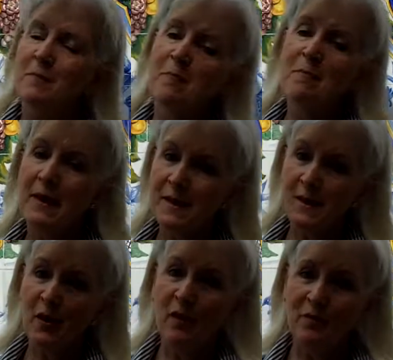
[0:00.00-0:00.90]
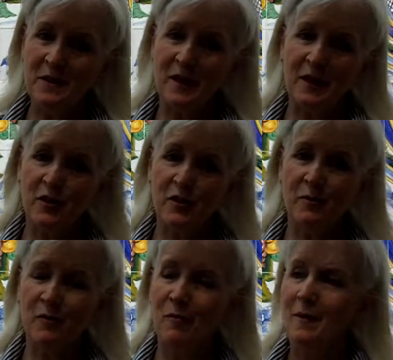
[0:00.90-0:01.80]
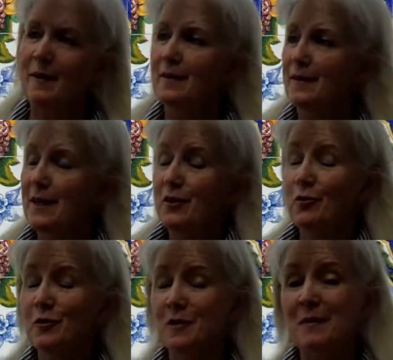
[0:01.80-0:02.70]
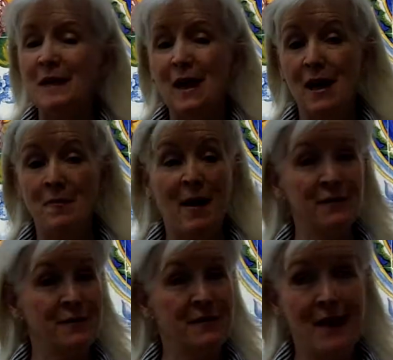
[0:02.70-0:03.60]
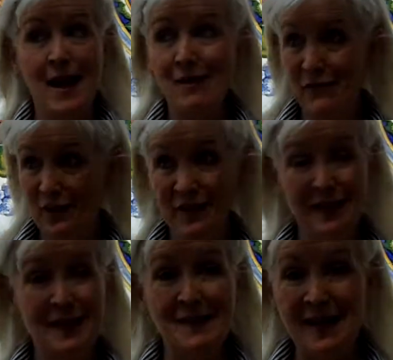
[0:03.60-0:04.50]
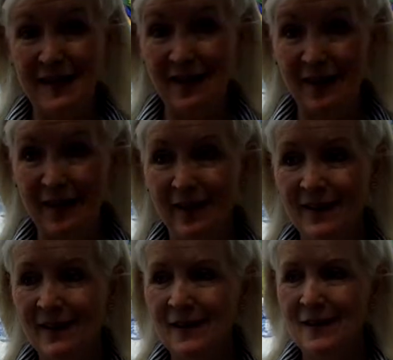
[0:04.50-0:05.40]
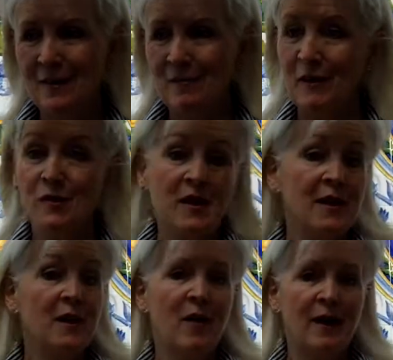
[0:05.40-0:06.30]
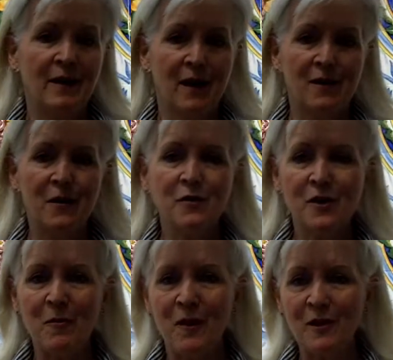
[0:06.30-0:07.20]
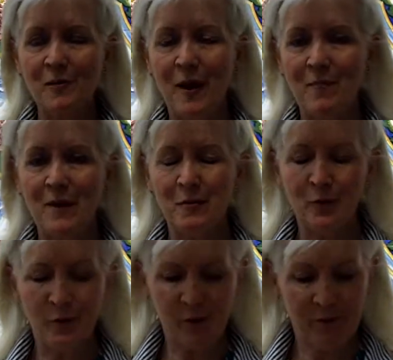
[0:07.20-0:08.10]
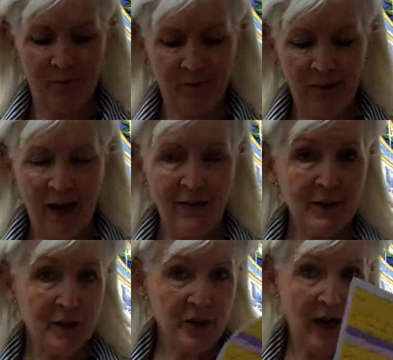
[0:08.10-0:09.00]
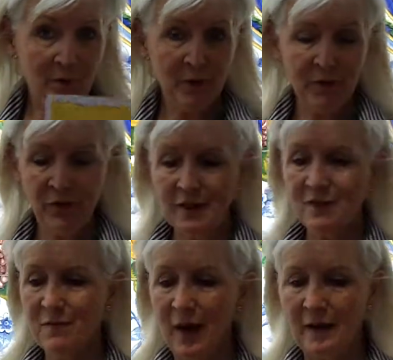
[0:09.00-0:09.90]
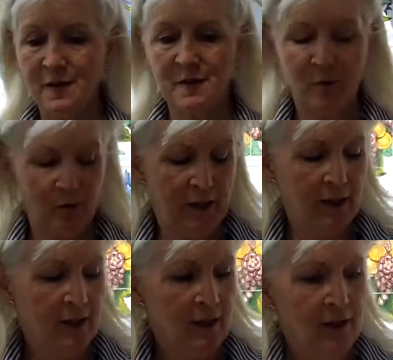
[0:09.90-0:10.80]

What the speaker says: some amazing conversations with women. They talk to me about everything and anything because they know I know so much about menopause. Having a chat with a friend of mine this morning,